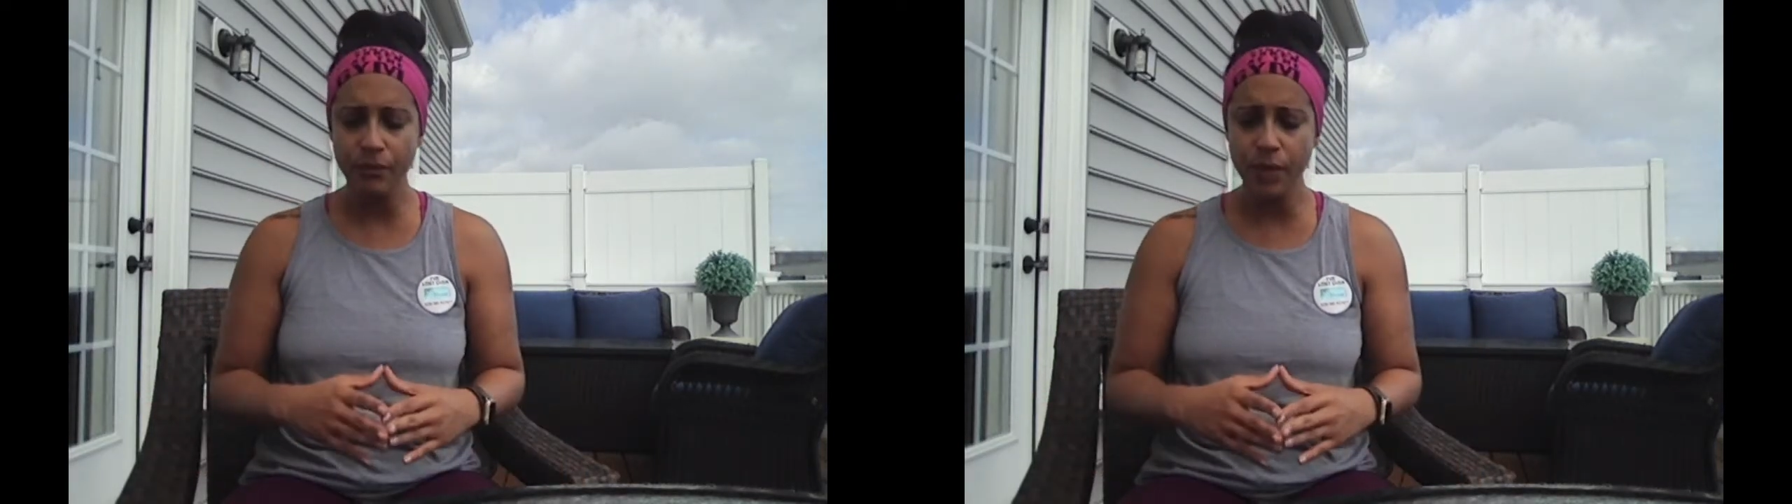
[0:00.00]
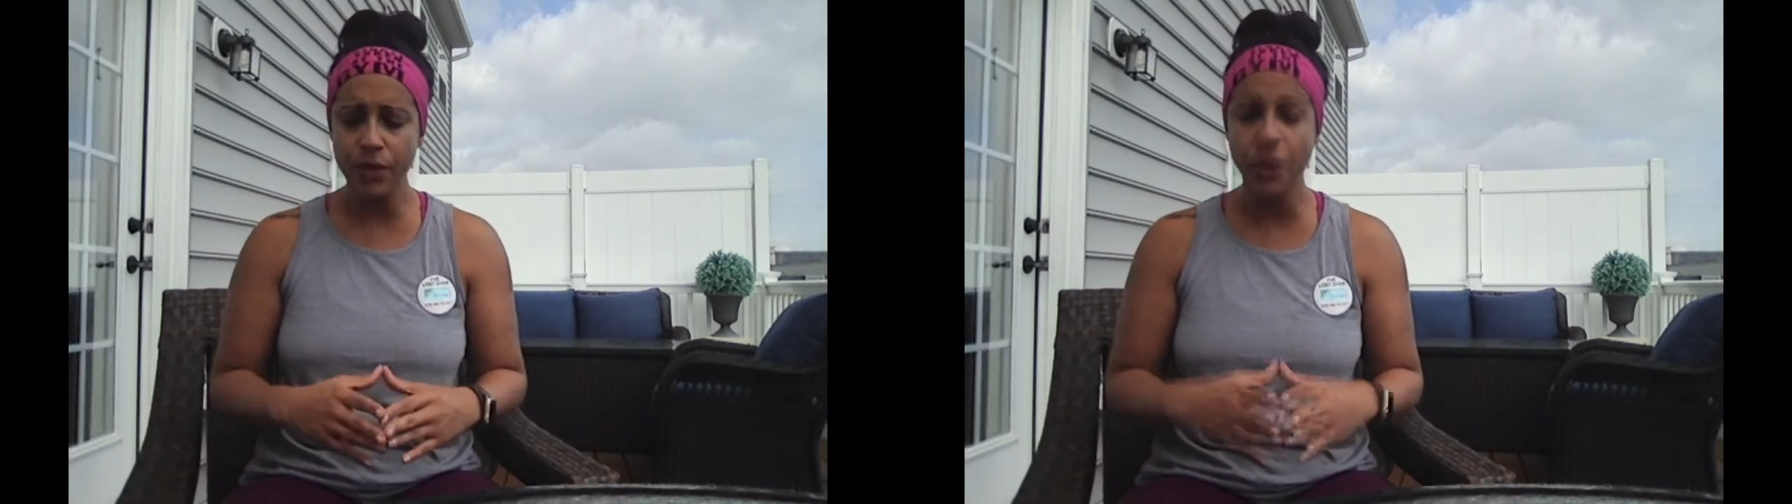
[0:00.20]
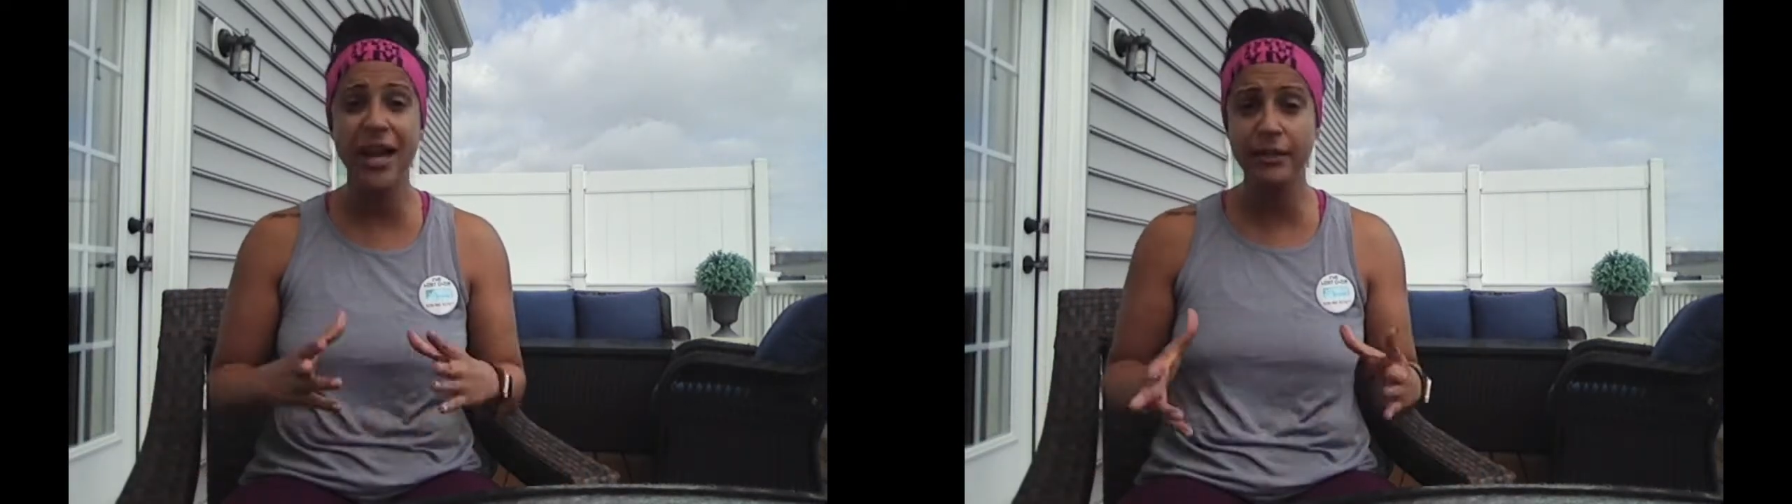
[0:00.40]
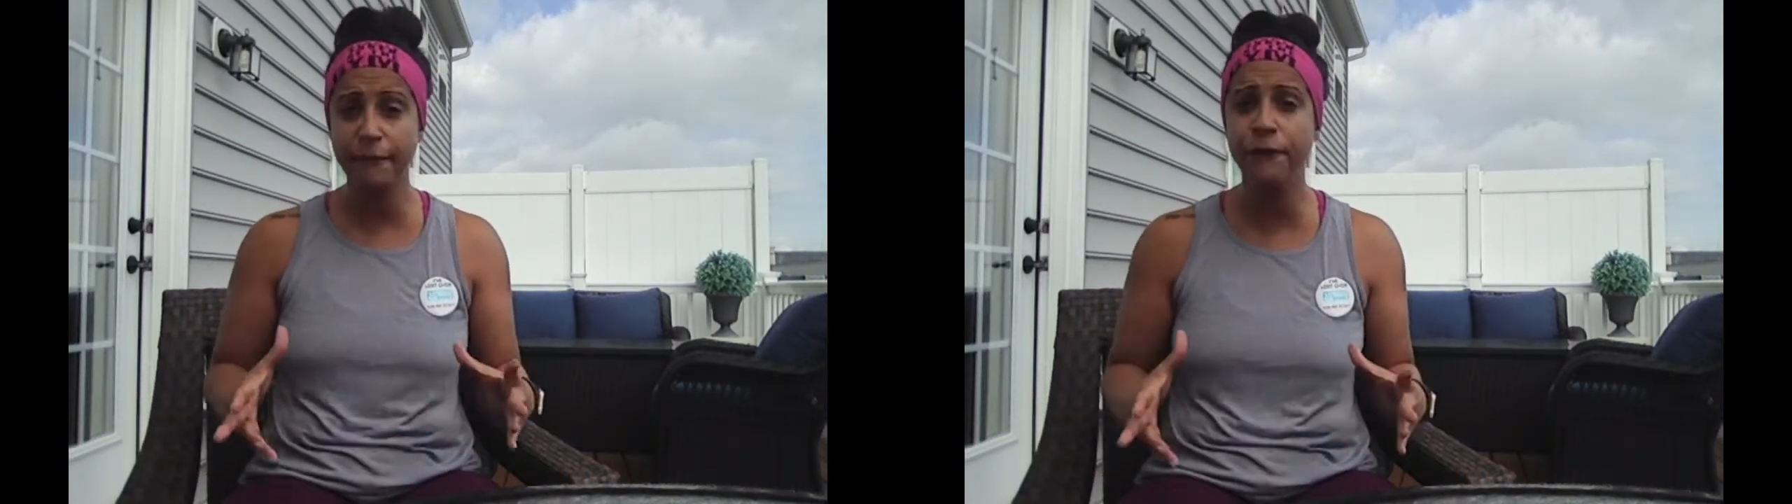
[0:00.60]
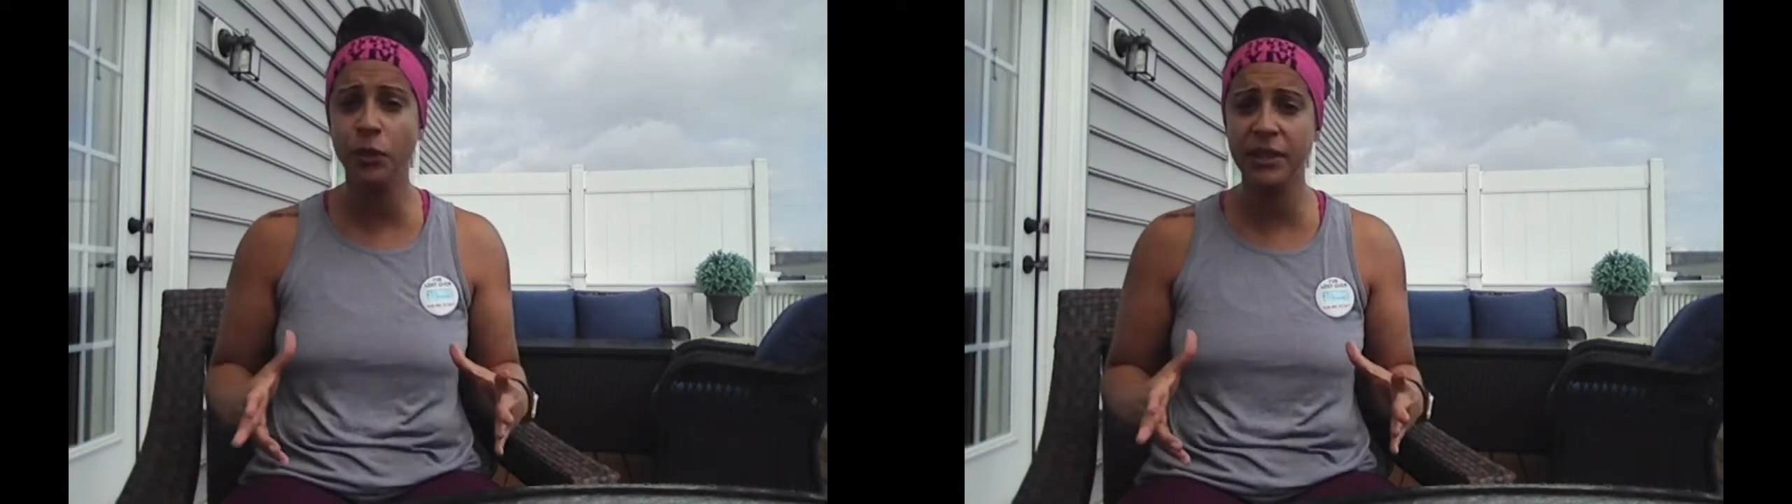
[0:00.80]
So that's a
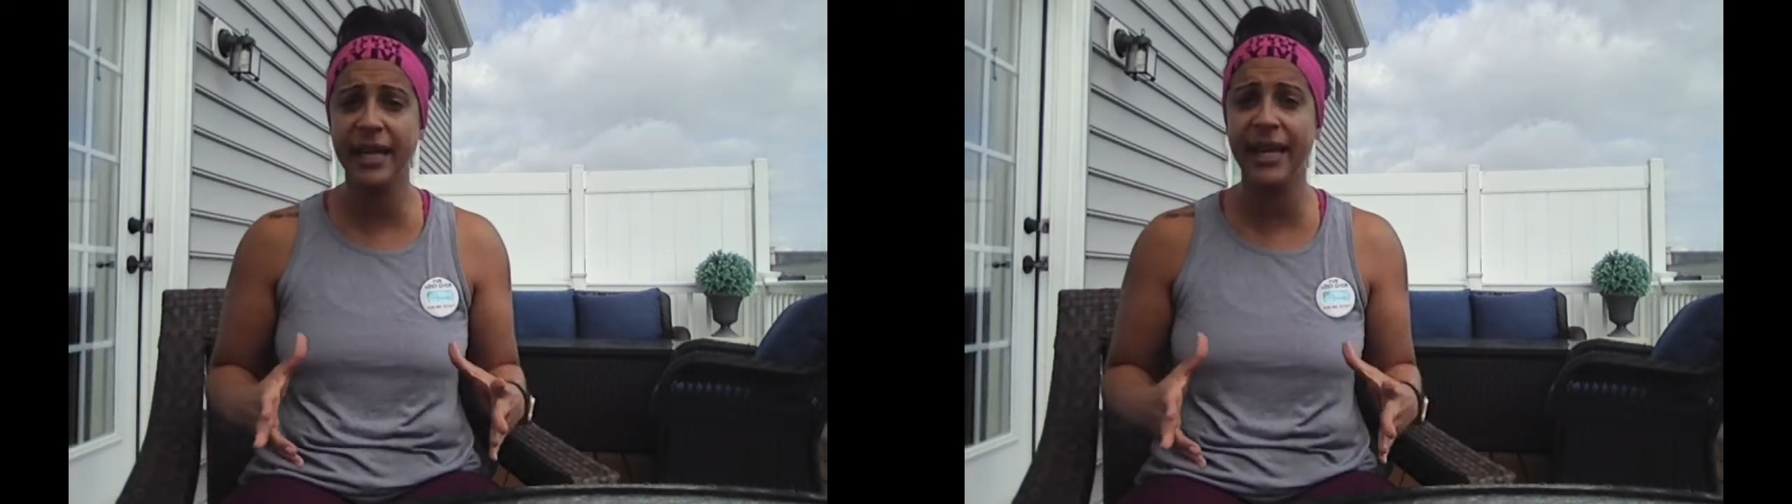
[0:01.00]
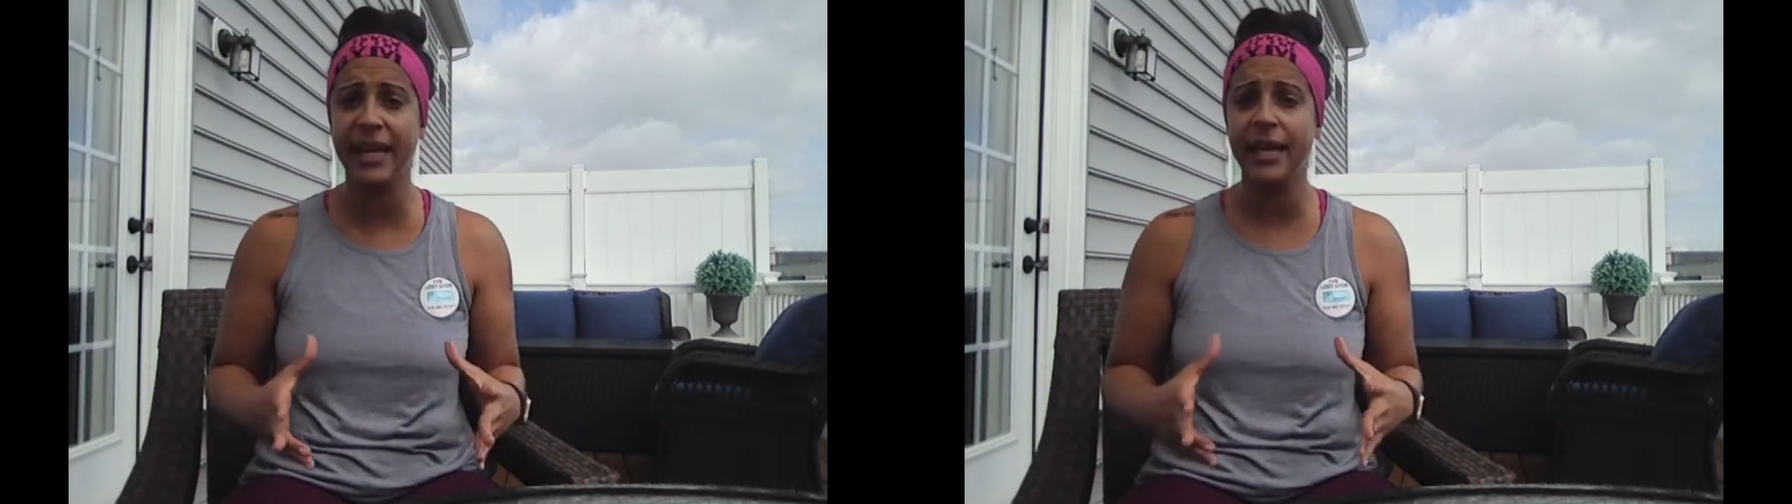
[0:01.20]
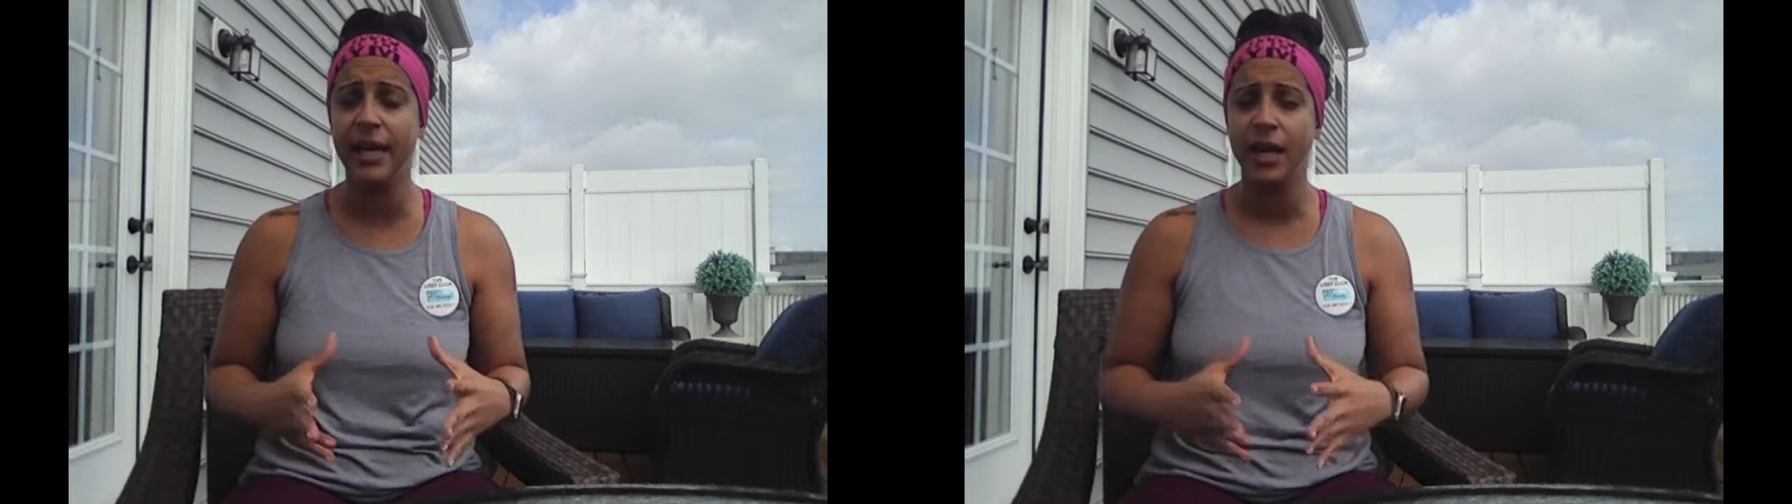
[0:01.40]
full day